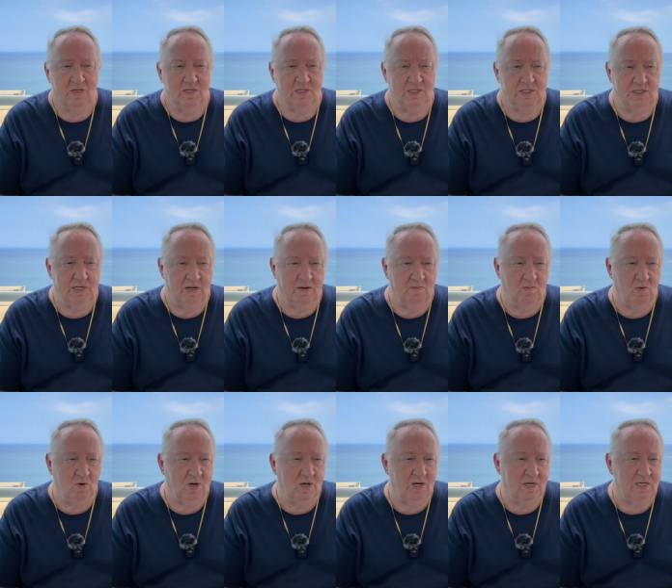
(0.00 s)

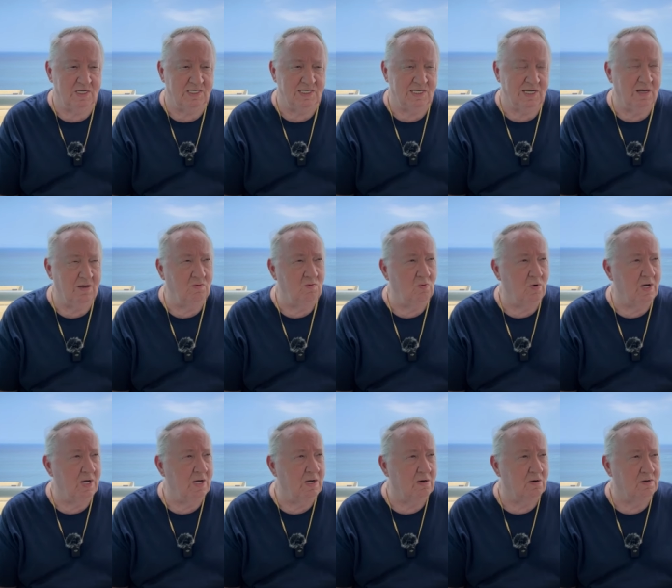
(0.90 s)
Shenwei,
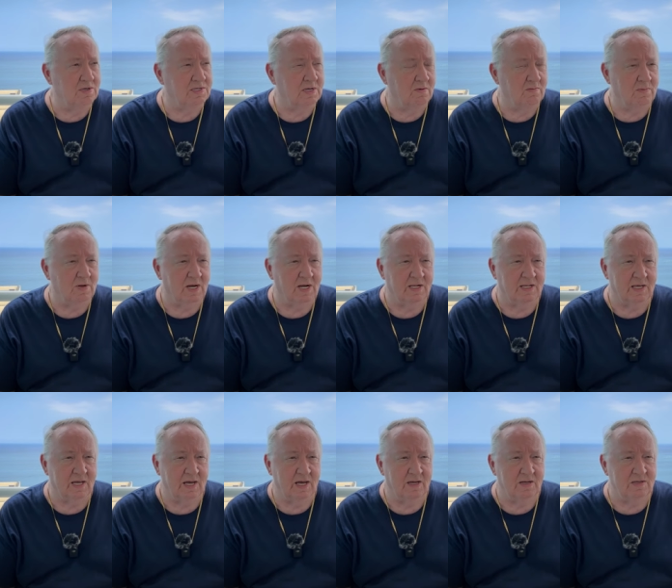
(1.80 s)
Shenwei or something like
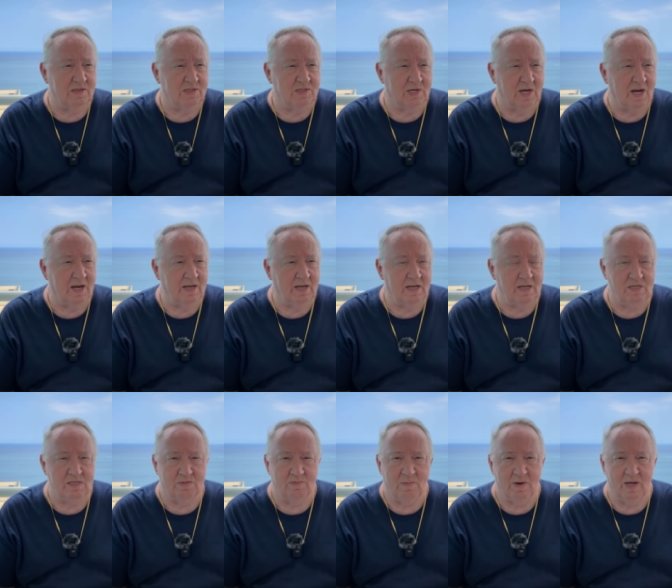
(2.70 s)
that.
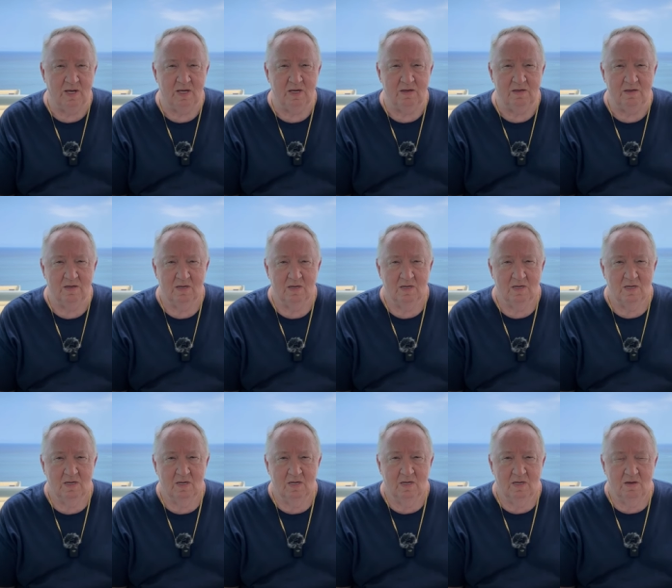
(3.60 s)
Chinese made
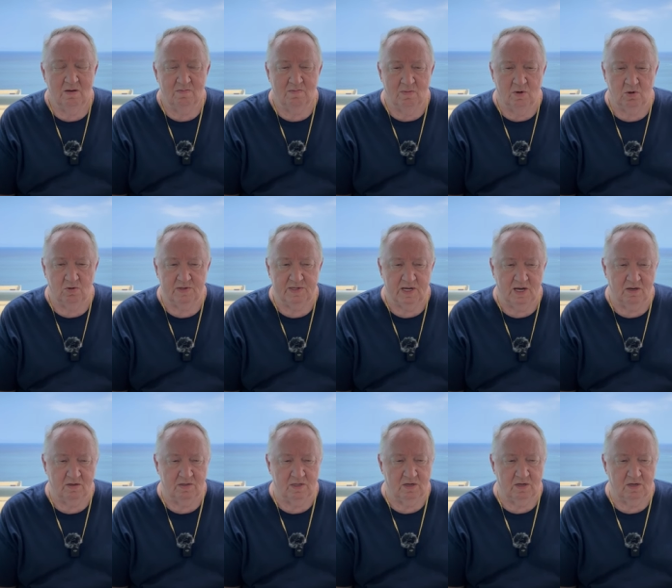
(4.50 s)
motorcycle.